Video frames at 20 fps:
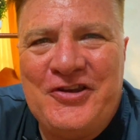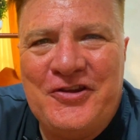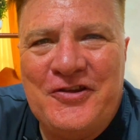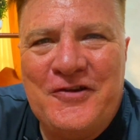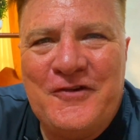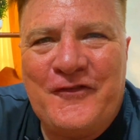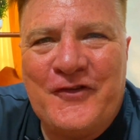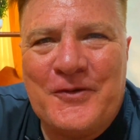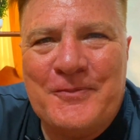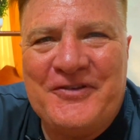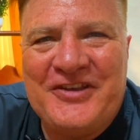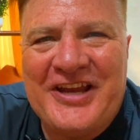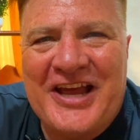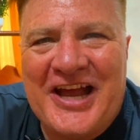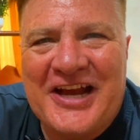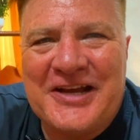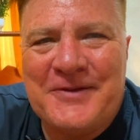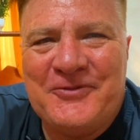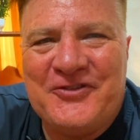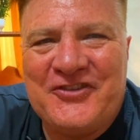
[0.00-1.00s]
to you from
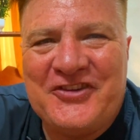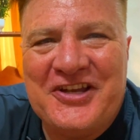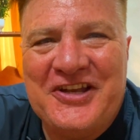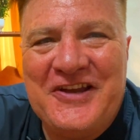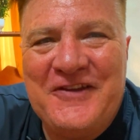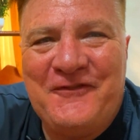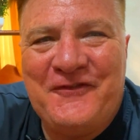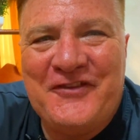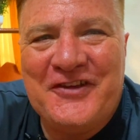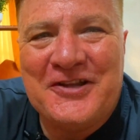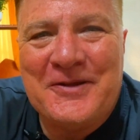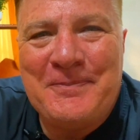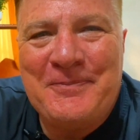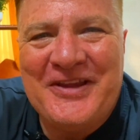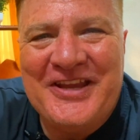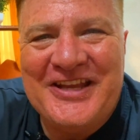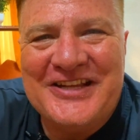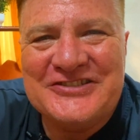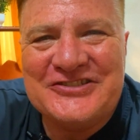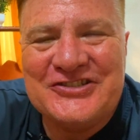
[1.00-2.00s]
Tagum City,
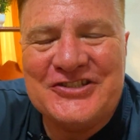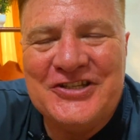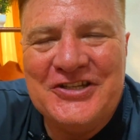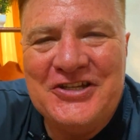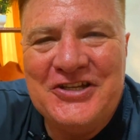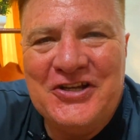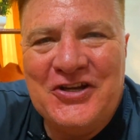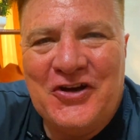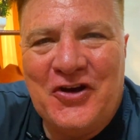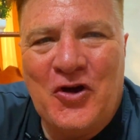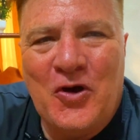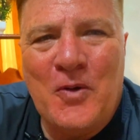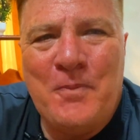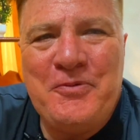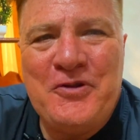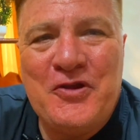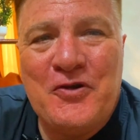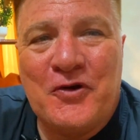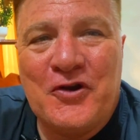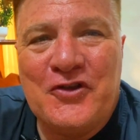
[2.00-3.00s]
Philippines.
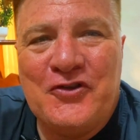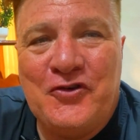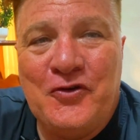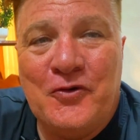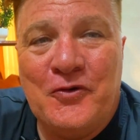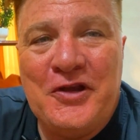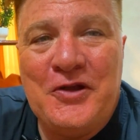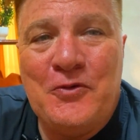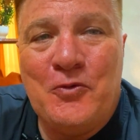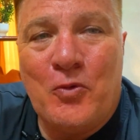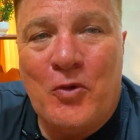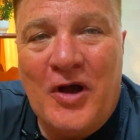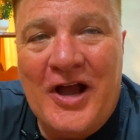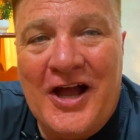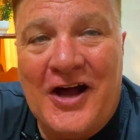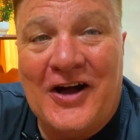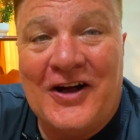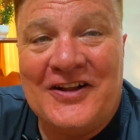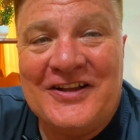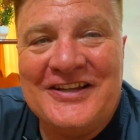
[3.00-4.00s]
Hope you are doing
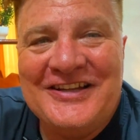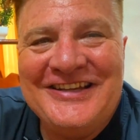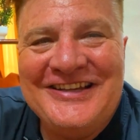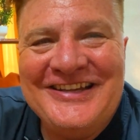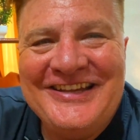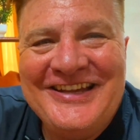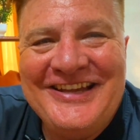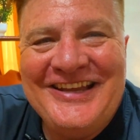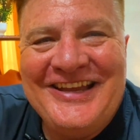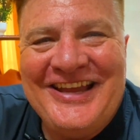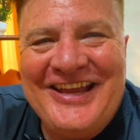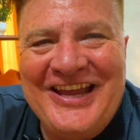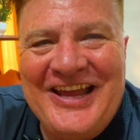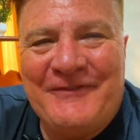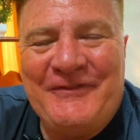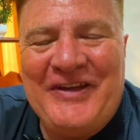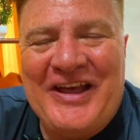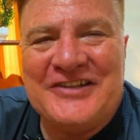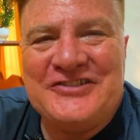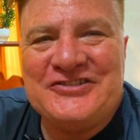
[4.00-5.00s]
well. Hey,
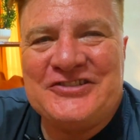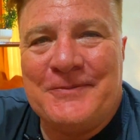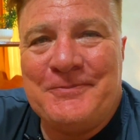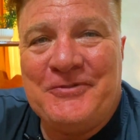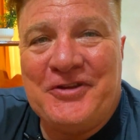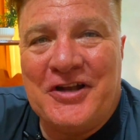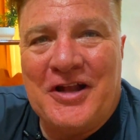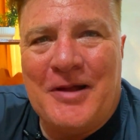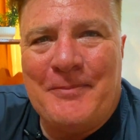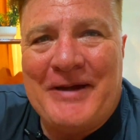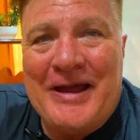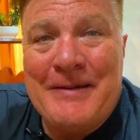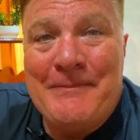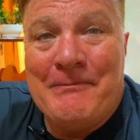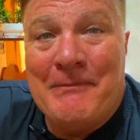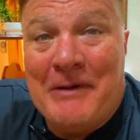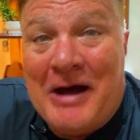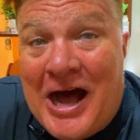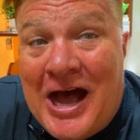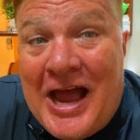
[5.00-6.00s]
I've had something on my
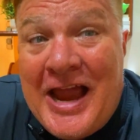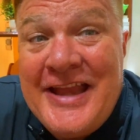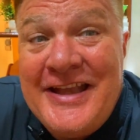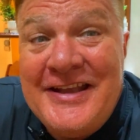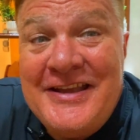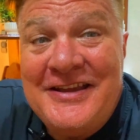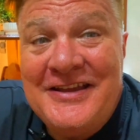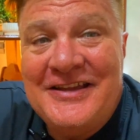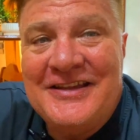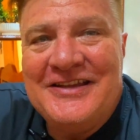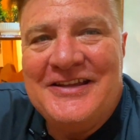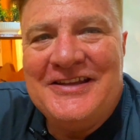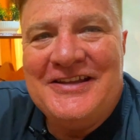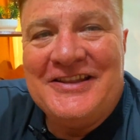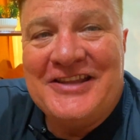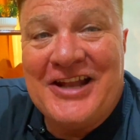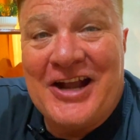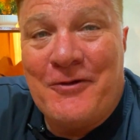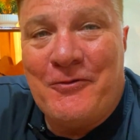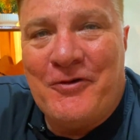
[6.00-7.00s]
mind
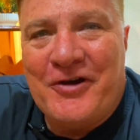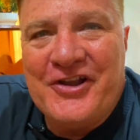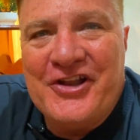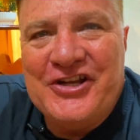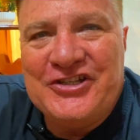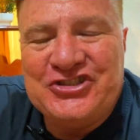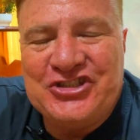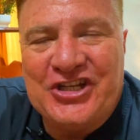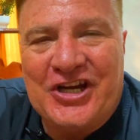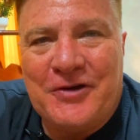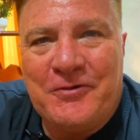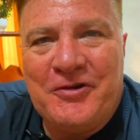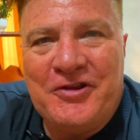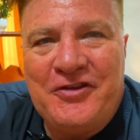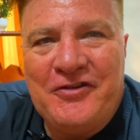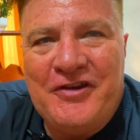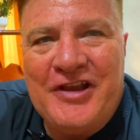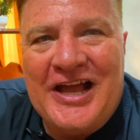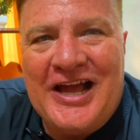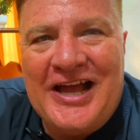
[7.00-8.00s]
that I wanted to share
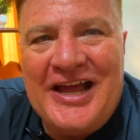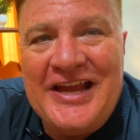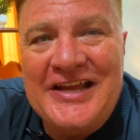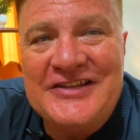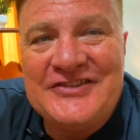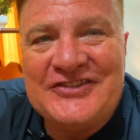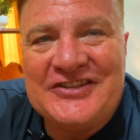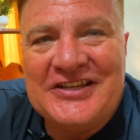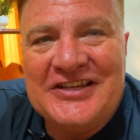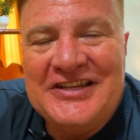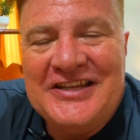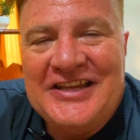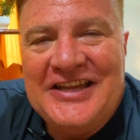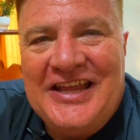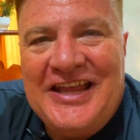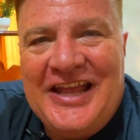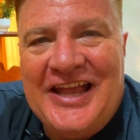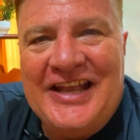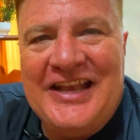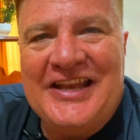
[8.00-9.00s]
with you guys,
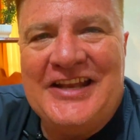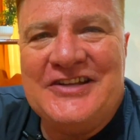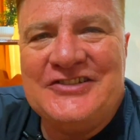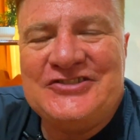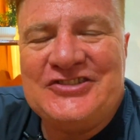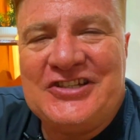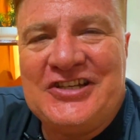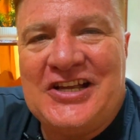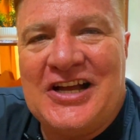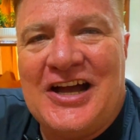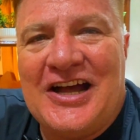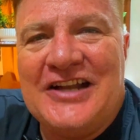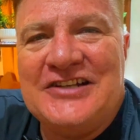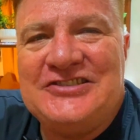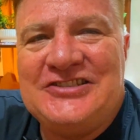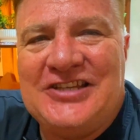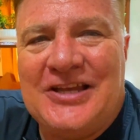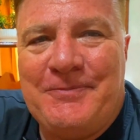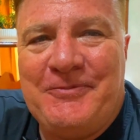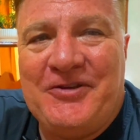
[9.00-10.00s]
and it is the
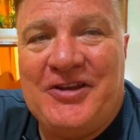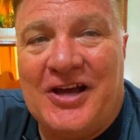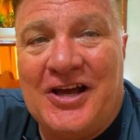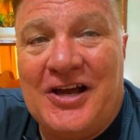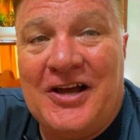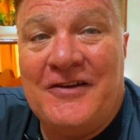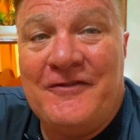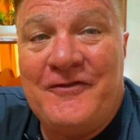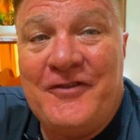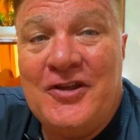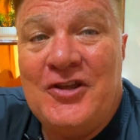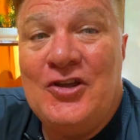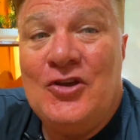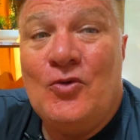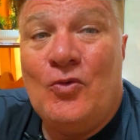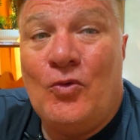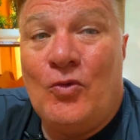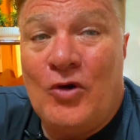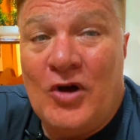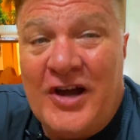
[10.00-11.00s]
concept of
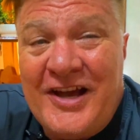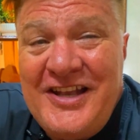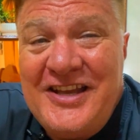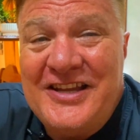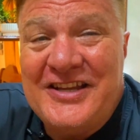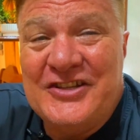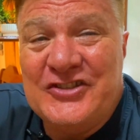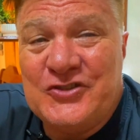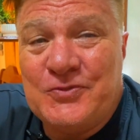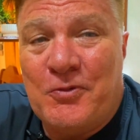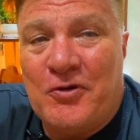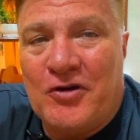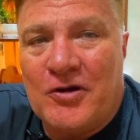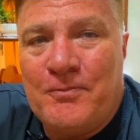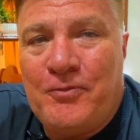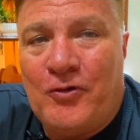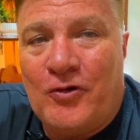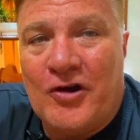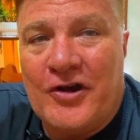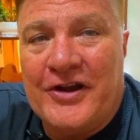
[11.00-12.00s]
what is more
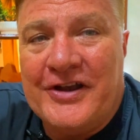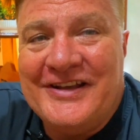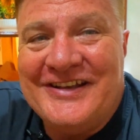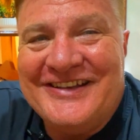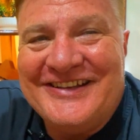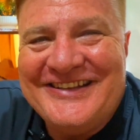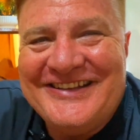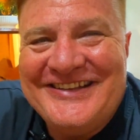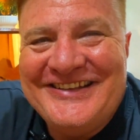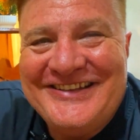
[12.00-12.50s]
important,